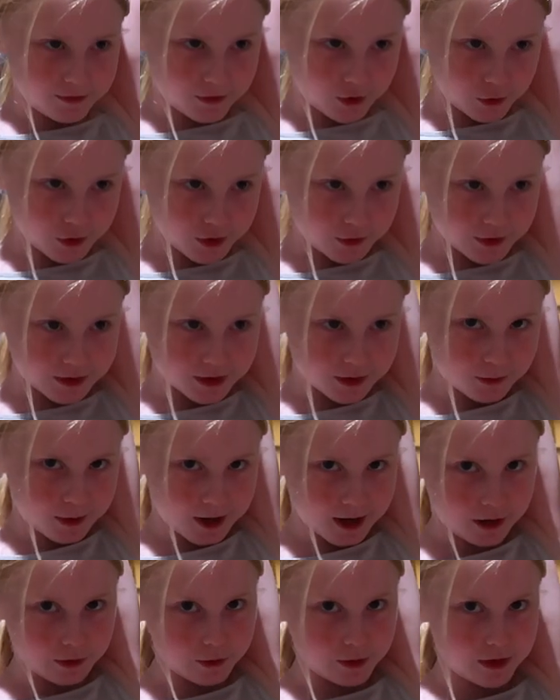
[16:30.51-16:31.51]
The only reason
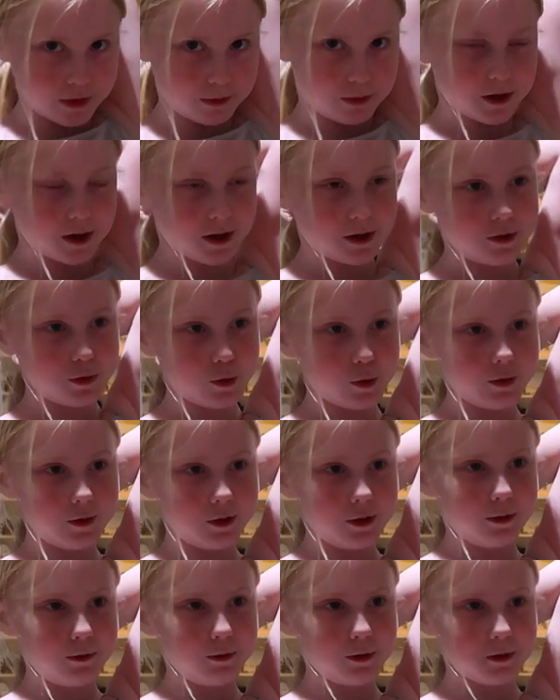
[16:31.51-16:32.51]
why I went to bed at 12
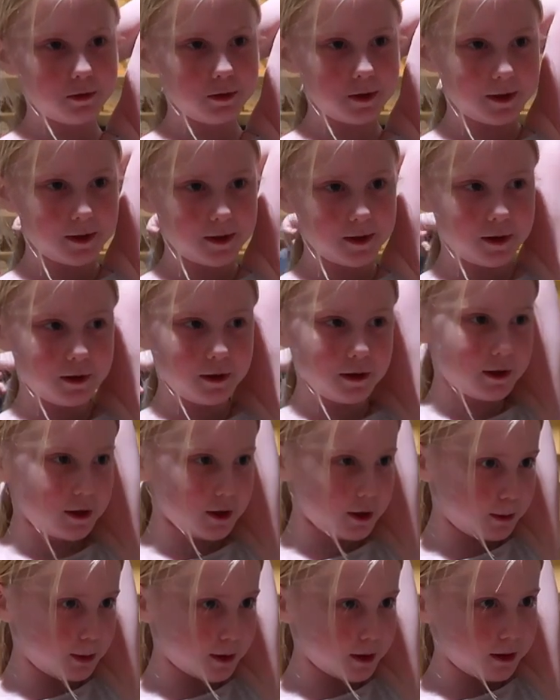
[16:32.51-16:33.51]
a.m. is because I could
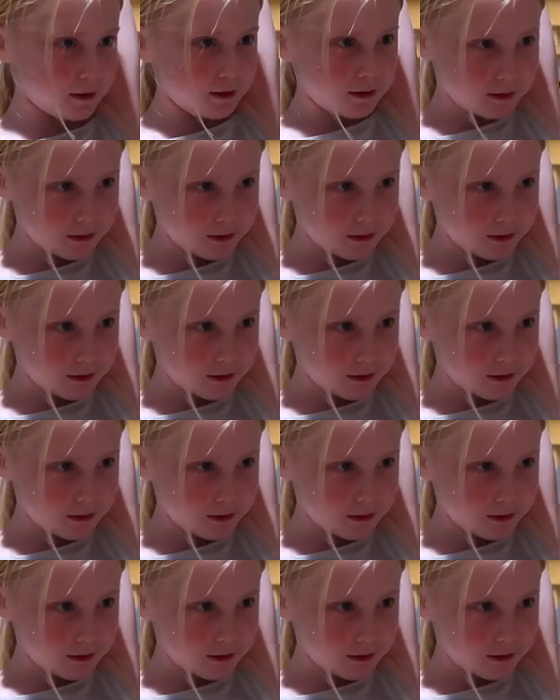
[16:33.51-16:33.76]
sleep it.